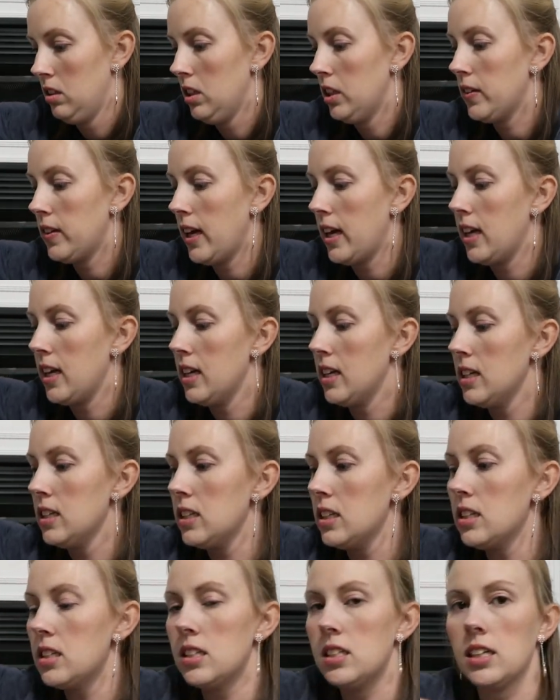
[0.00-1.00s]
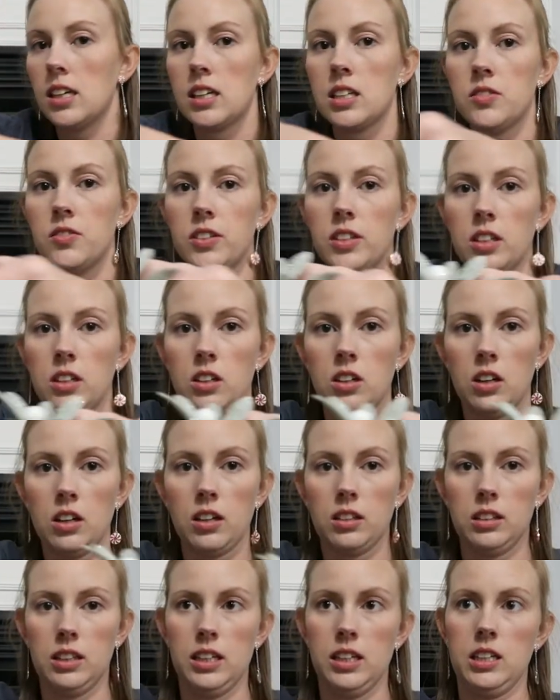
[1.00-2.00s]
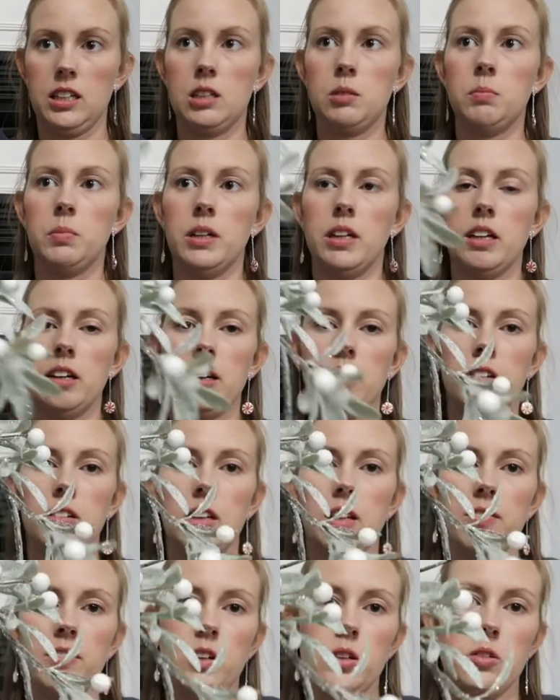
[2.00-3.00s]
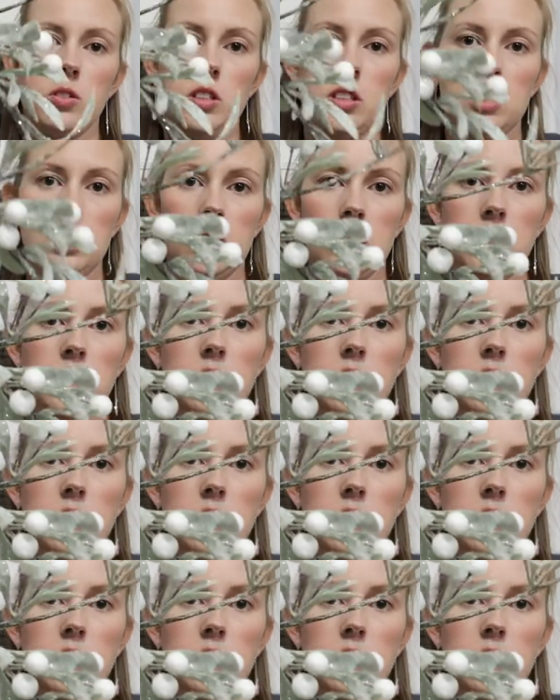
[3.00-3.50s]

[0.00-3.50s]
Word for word: Okay, it is a 6-foot garland, but here I'll give you just a